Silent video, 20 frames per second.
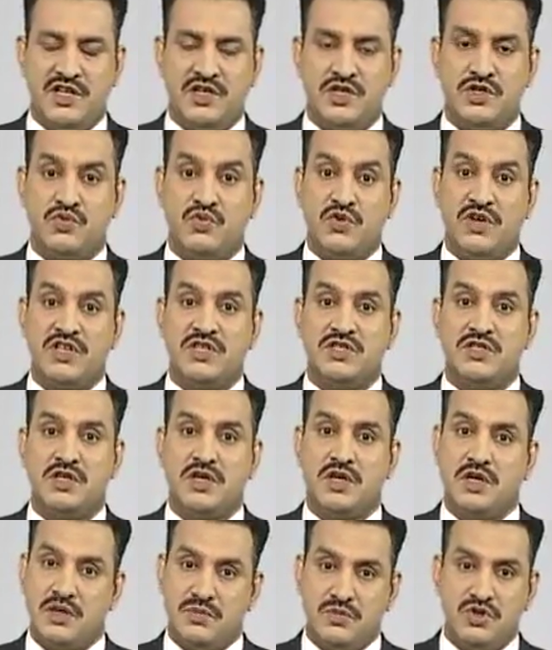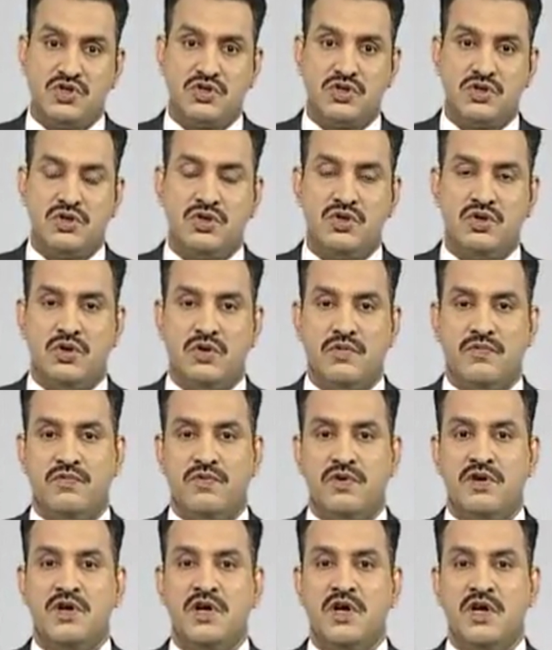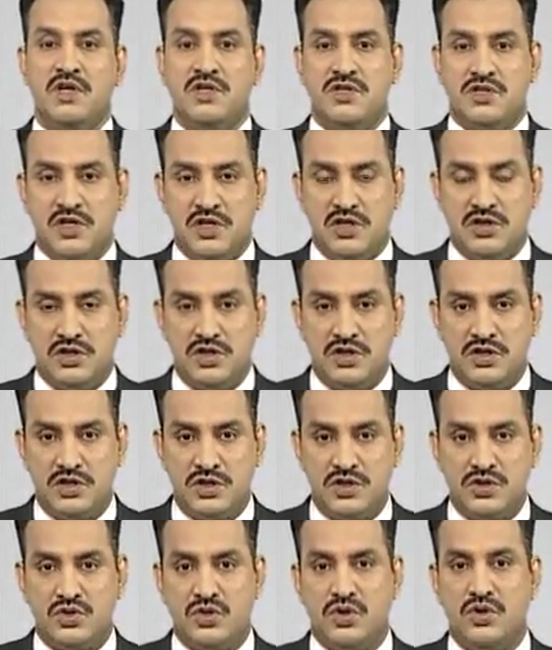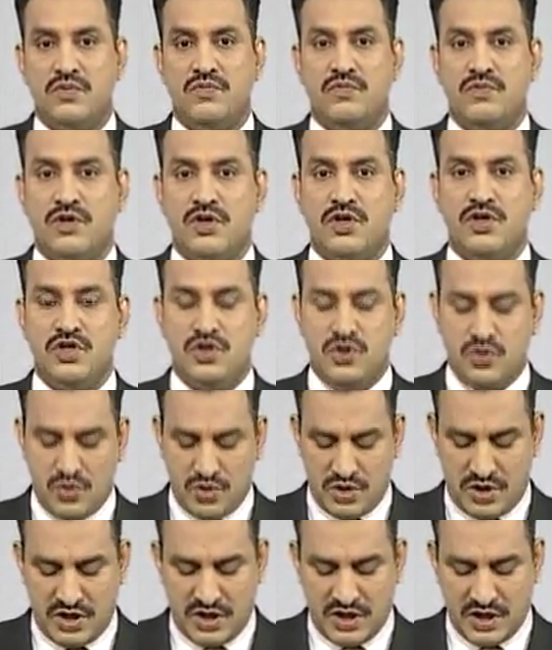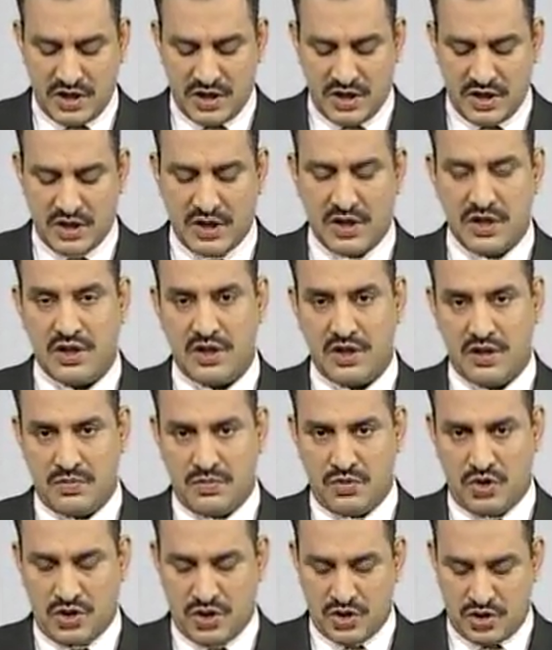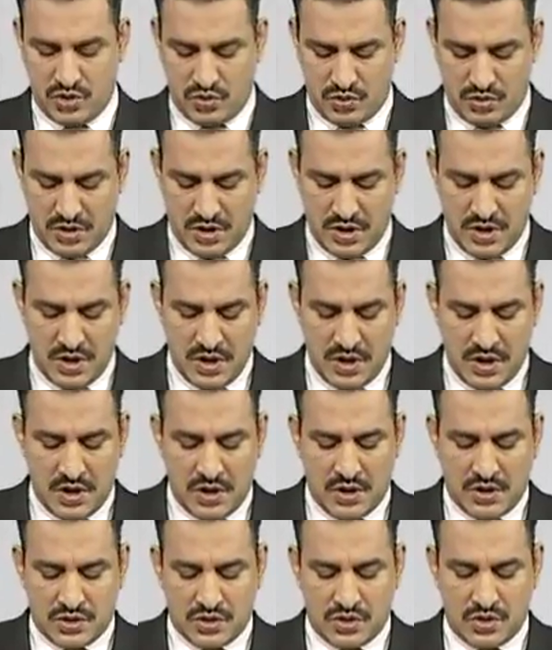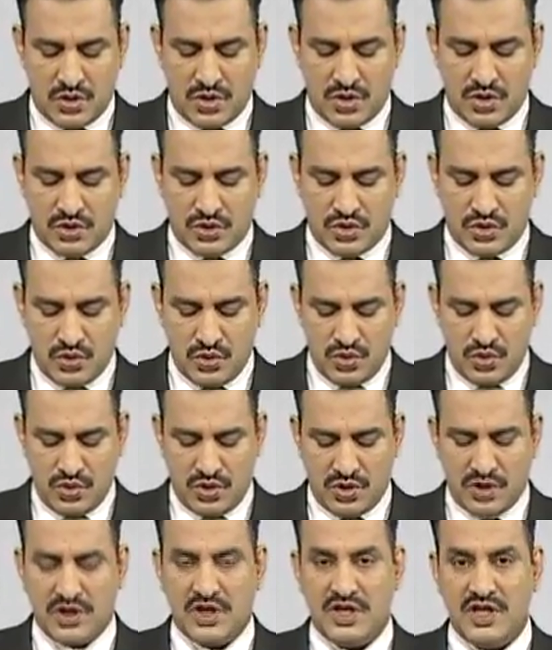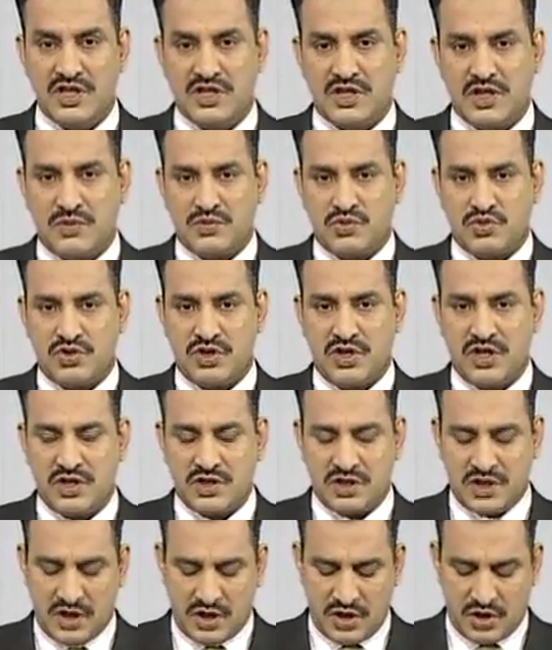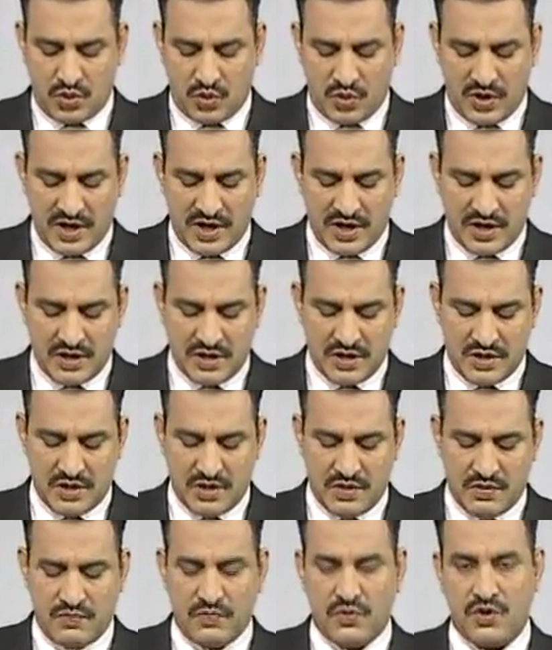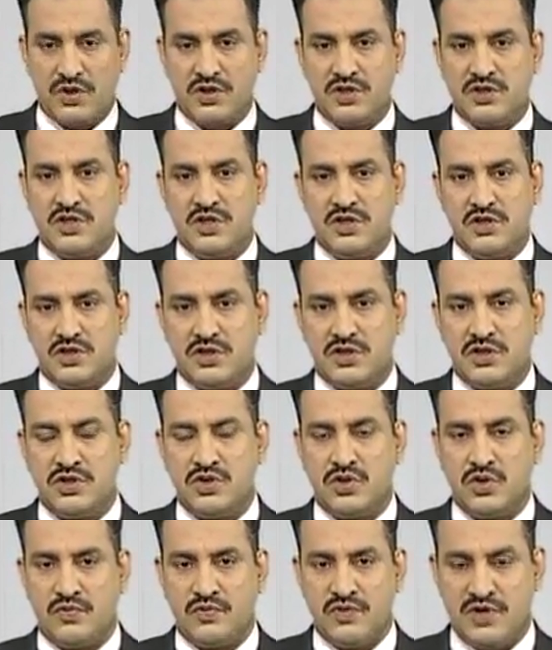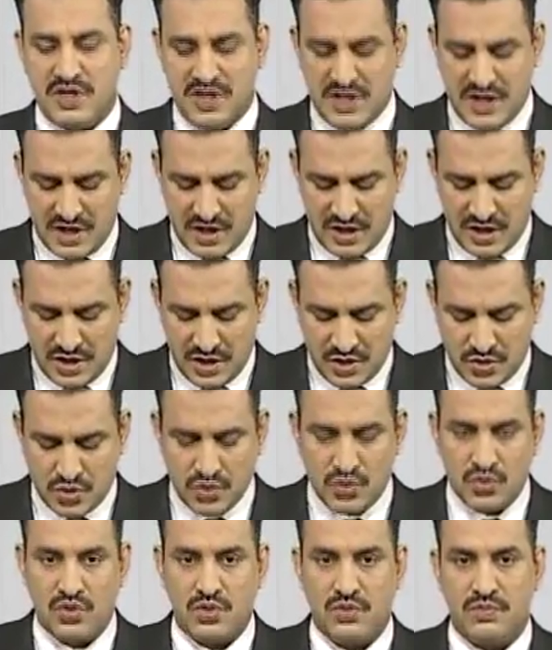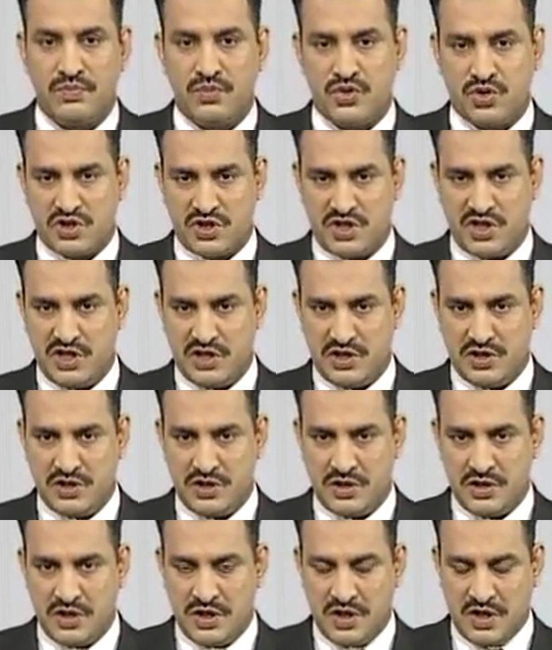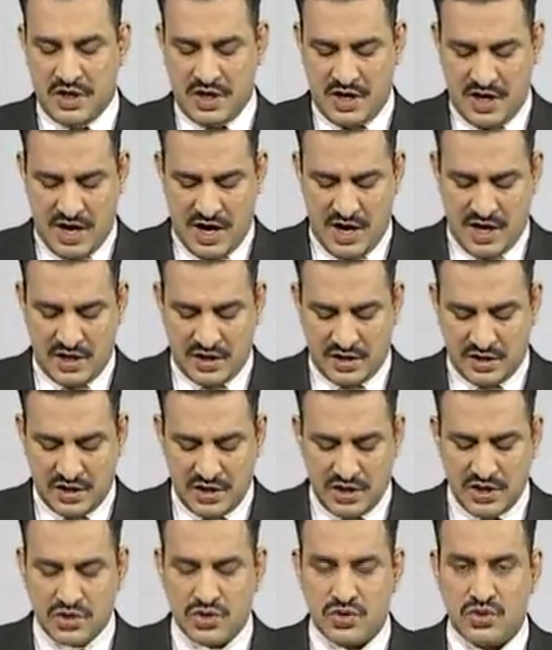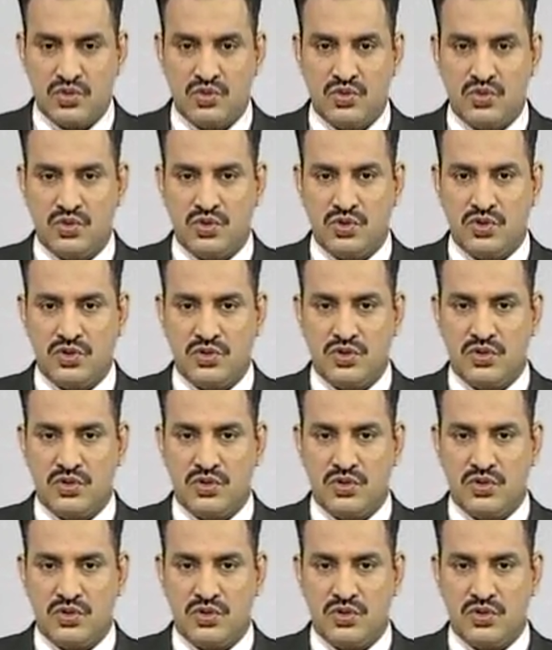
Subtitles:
That is, what is the chemistry of synthesis of new DNA molecule. So two key substrates are required for the synthesis of DNA to proceed, and these two